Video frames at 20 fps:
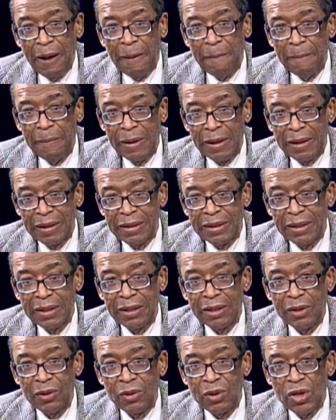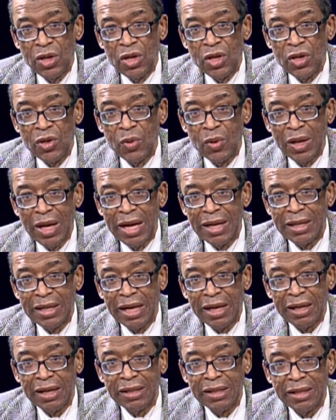But you
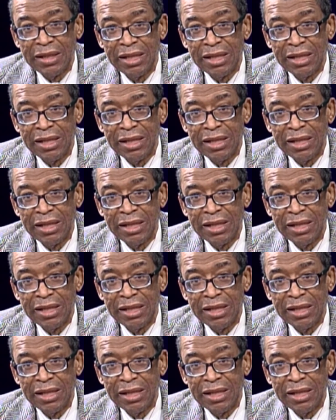contact us at